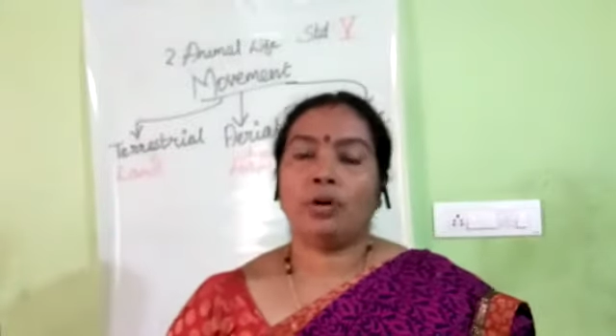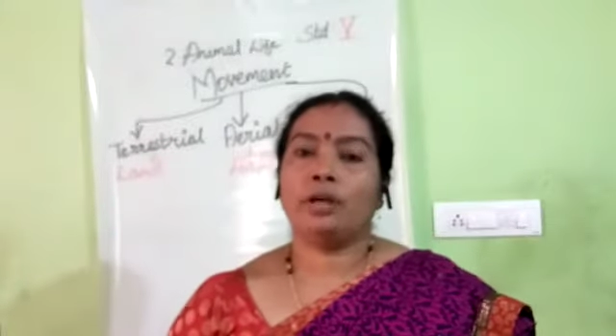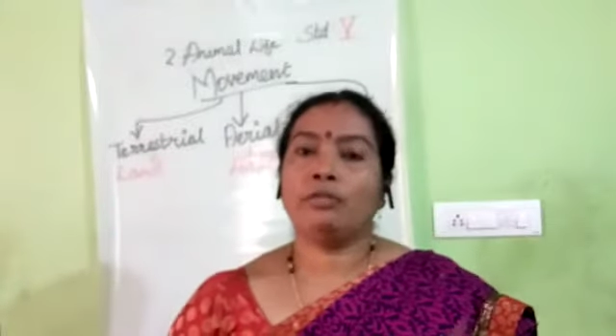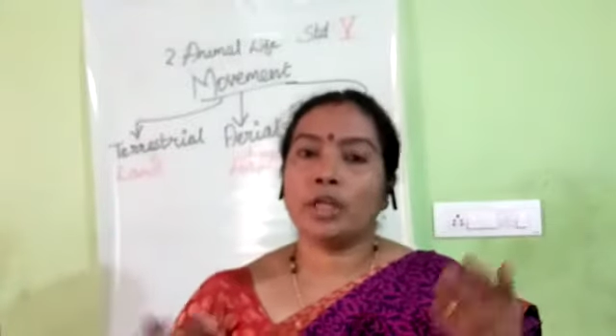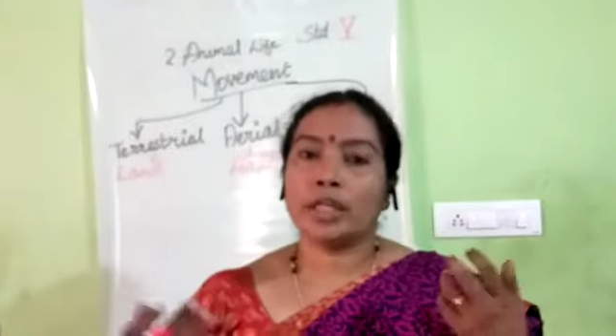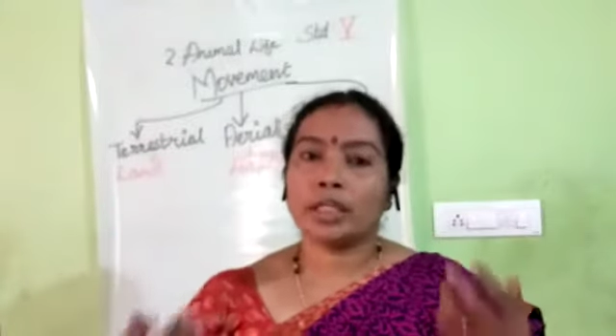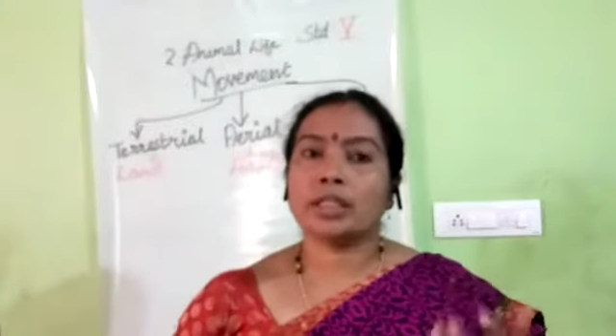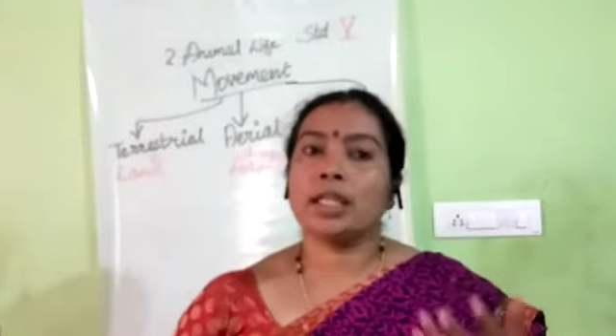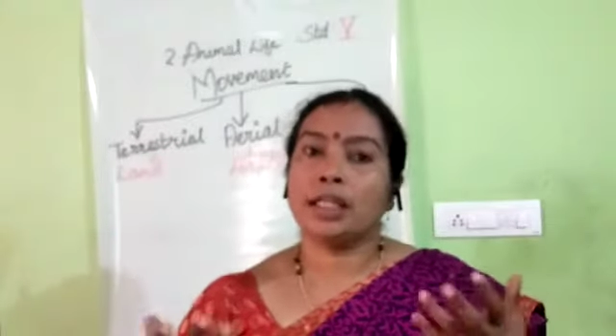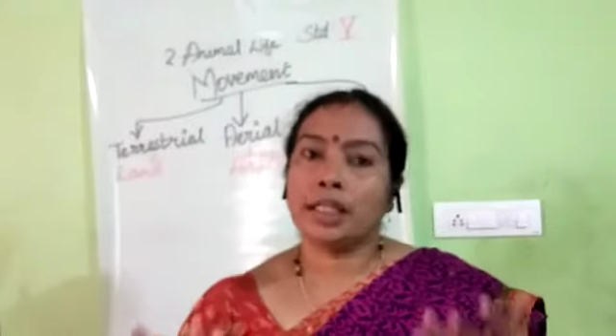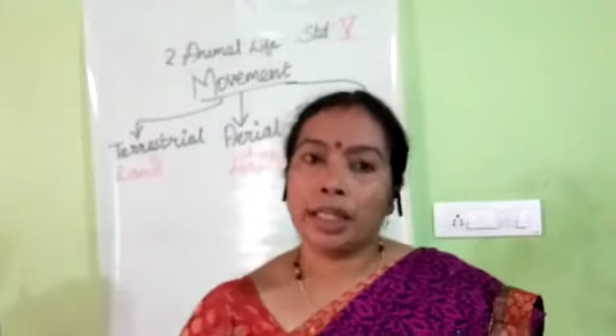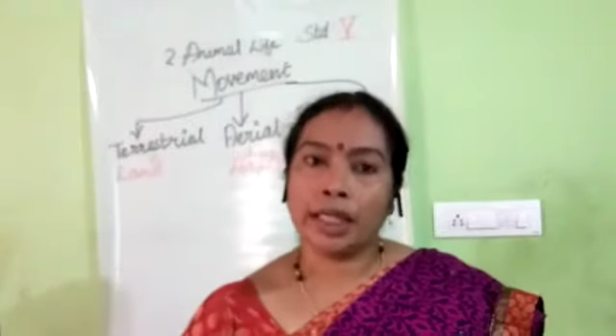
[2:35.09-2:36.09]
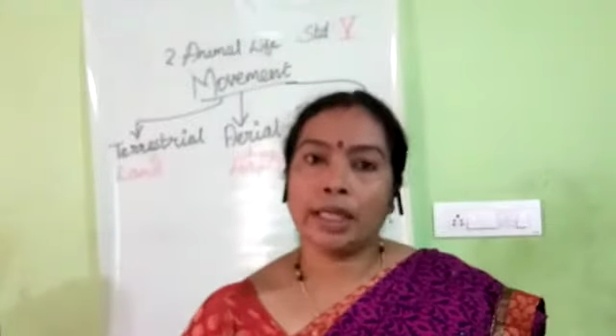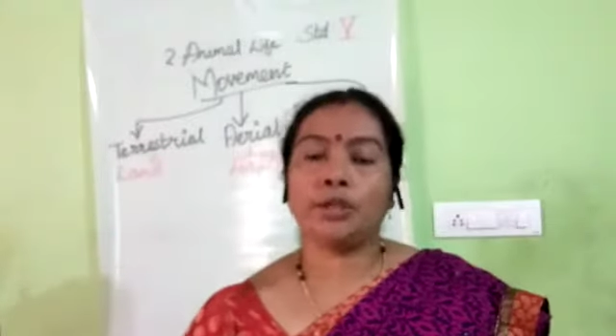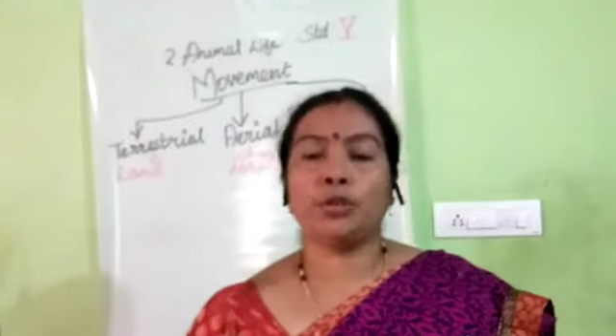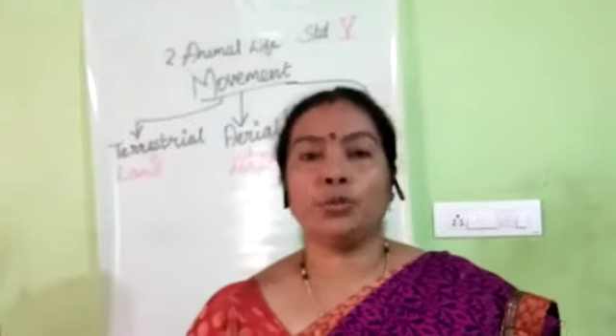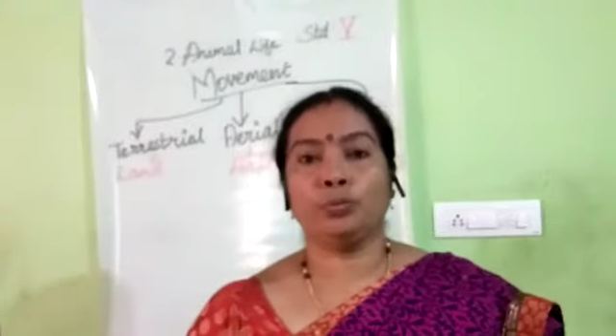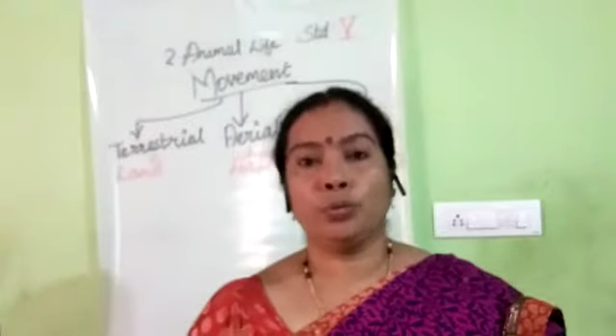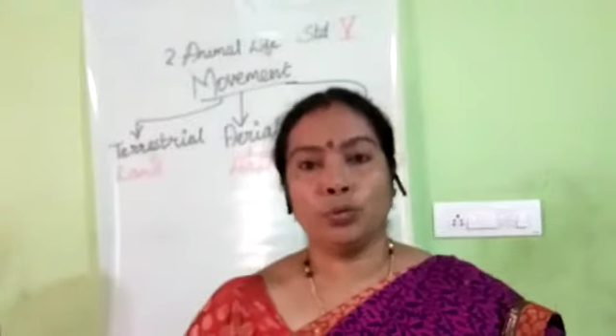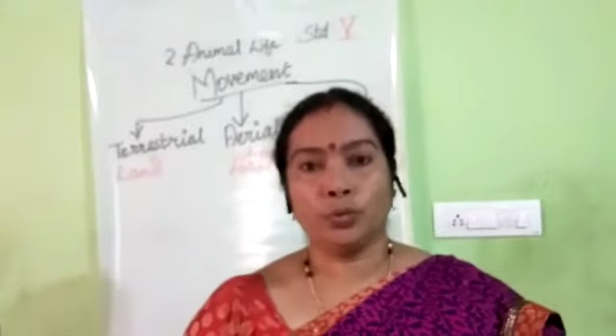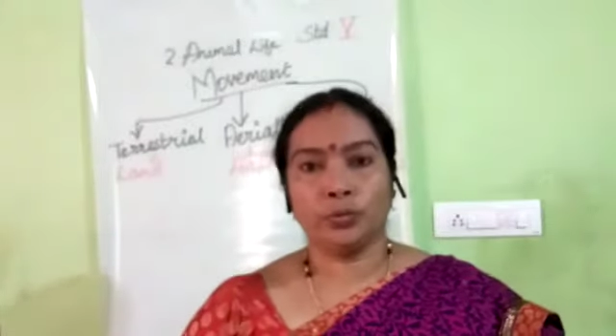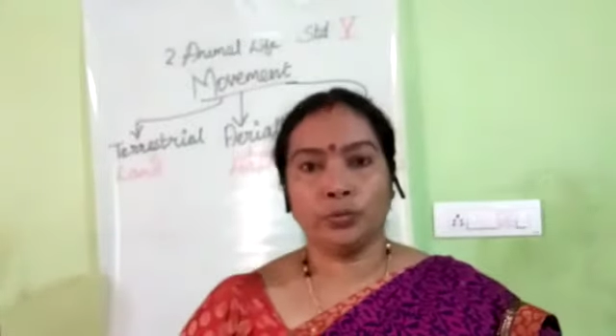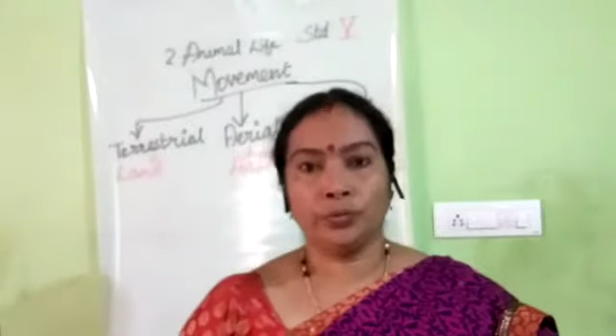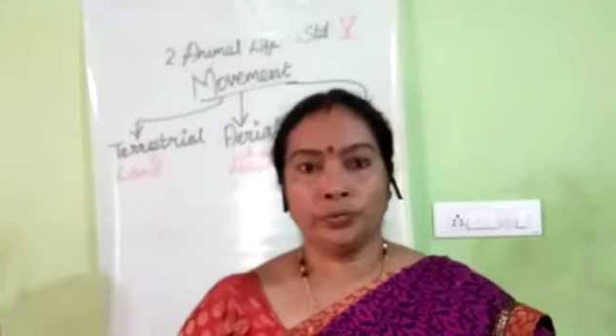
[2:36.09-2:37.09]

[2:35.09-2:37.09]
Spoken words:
What is the need to move?